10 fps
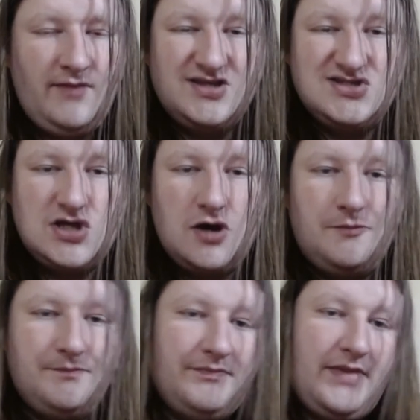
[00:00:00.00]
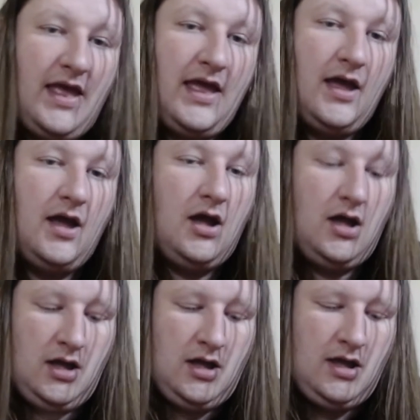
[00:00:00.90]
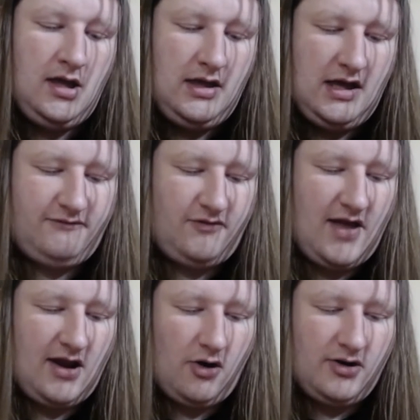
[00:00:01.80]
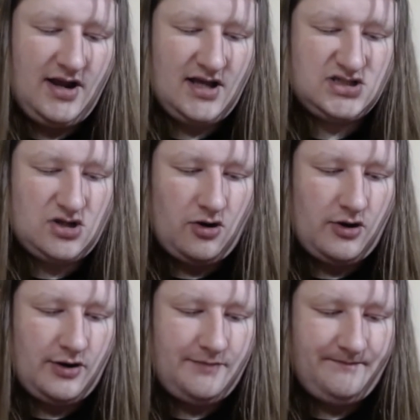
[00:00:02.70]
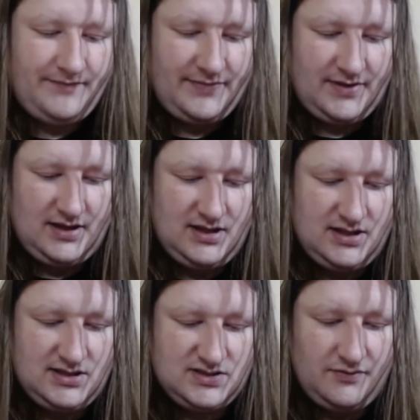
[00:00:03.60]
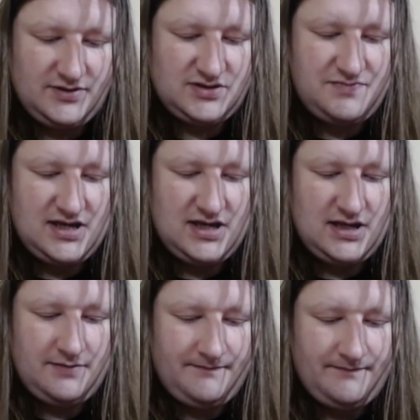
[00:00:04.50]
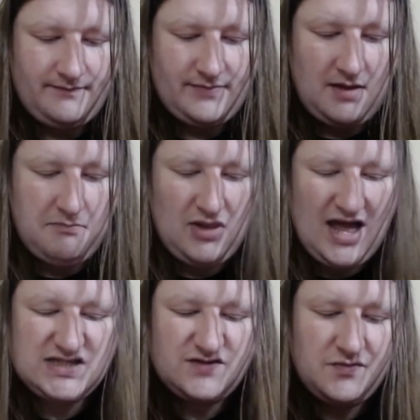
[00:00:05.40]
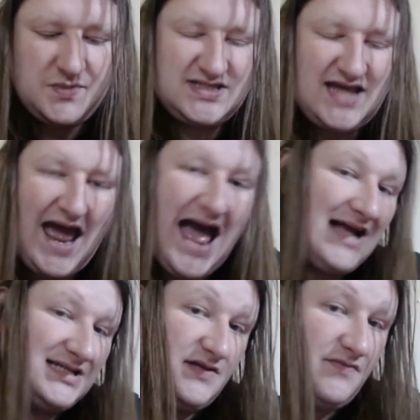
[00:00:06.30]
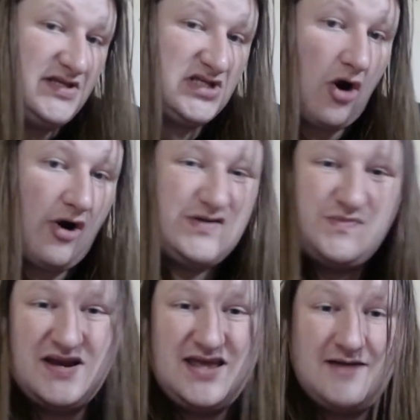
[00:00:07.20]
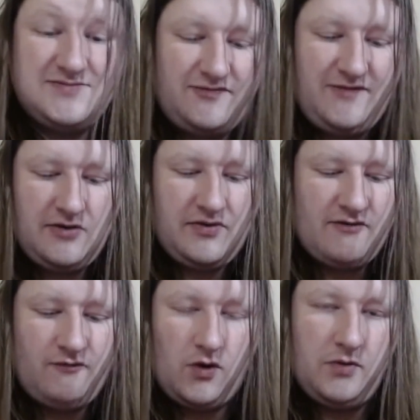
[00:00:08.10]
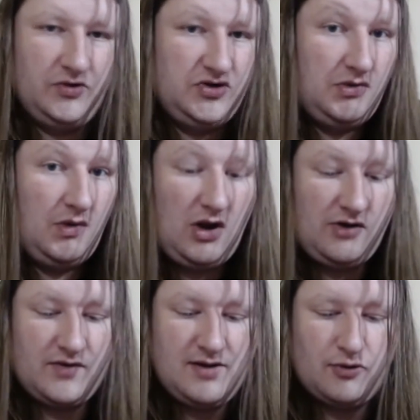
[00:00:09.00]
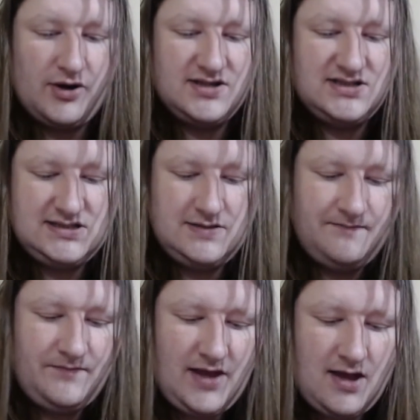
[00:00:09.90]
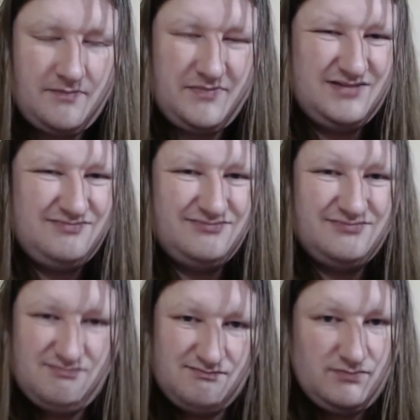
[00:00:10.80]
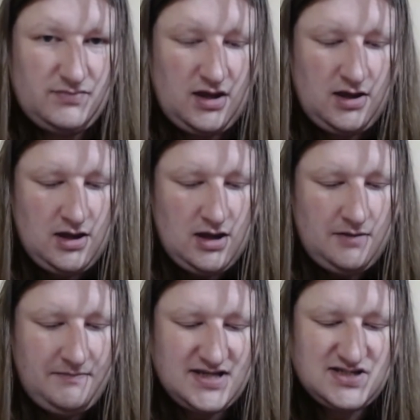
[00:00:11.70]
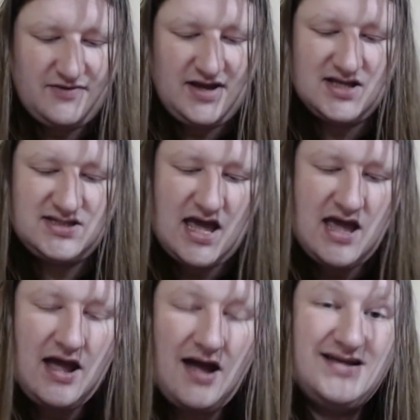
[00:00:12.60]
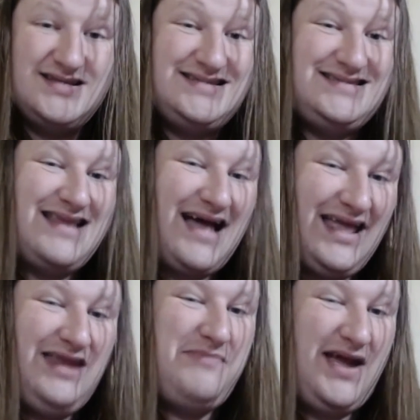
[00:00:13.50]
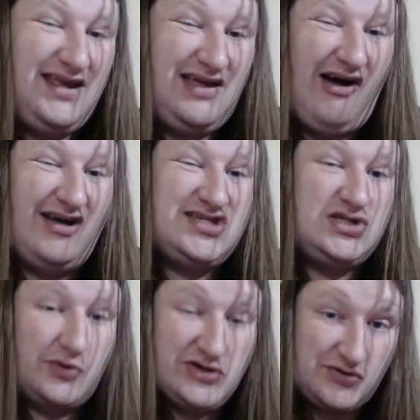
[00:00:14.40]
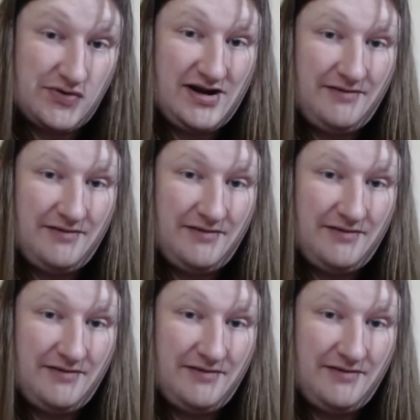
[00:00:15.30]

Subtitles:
So, after that, our next card is going to be Blasphemous Act. This card has been kept fairly affordable due to a lot of reprints. But basically, it's a 9 mana cost sorcery.